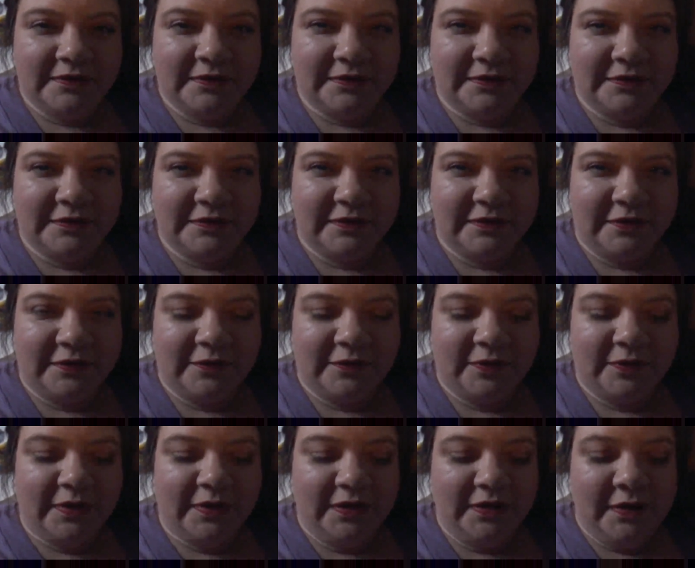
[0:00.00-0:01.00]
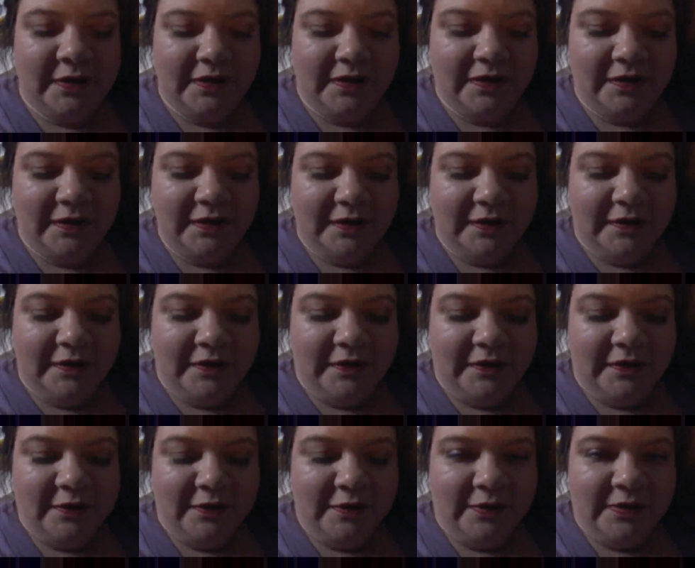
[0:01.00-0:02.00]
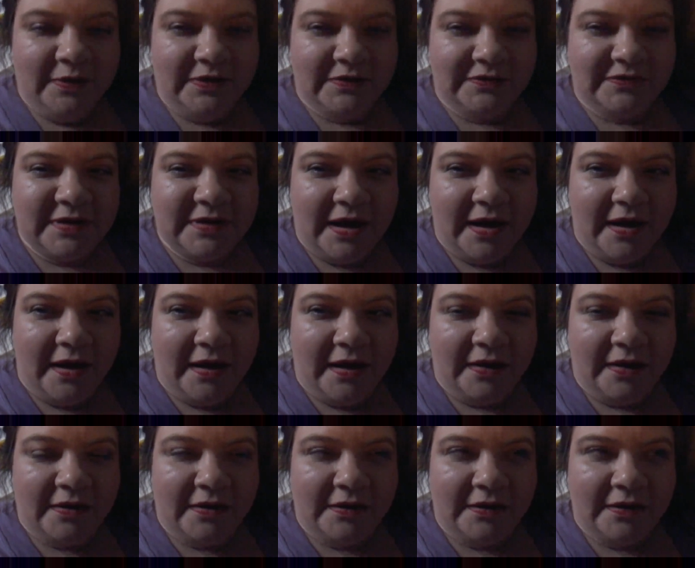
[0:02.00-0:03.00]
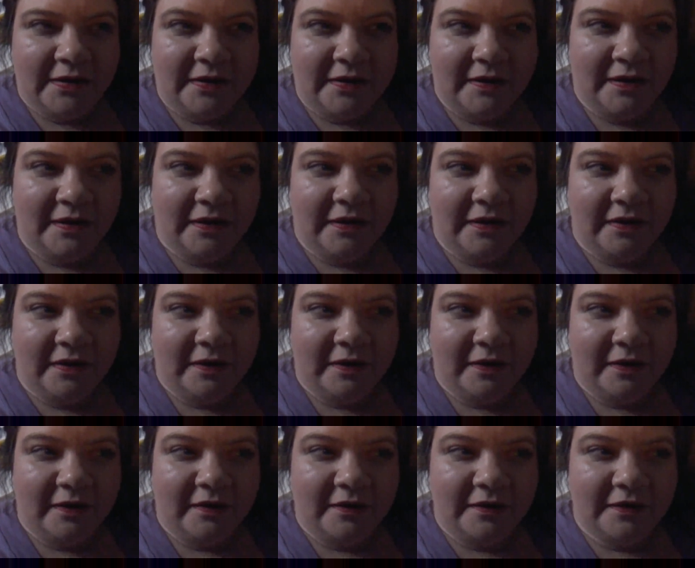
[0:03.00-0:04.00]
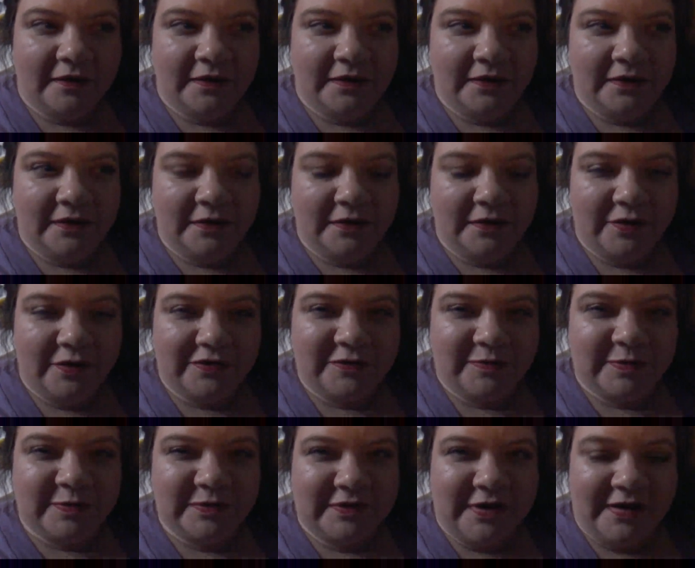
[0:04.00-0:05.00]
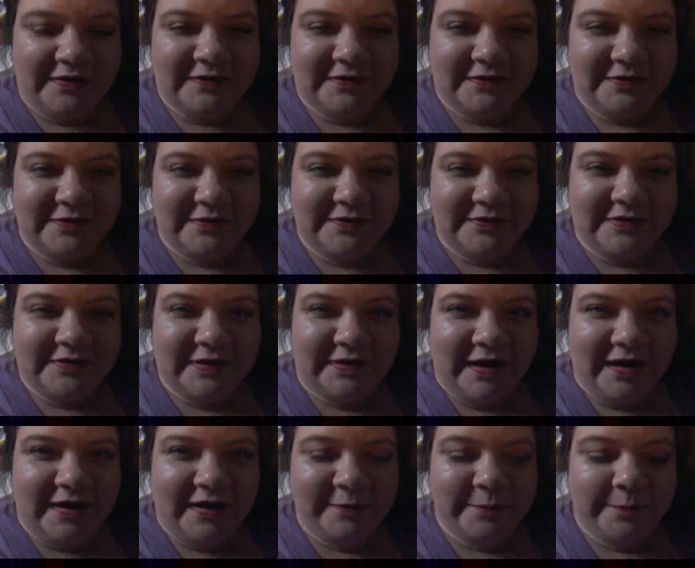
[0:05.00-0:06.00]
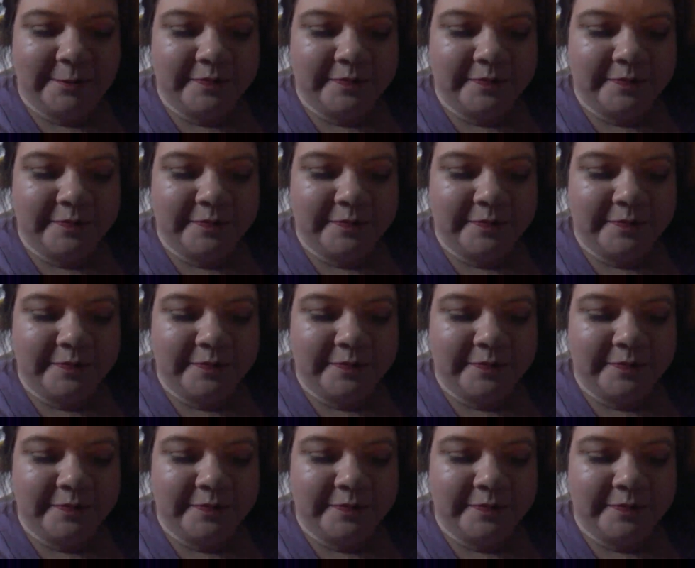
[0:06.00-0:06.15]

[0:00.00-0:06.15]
So, we just had our Christmas concert tonight,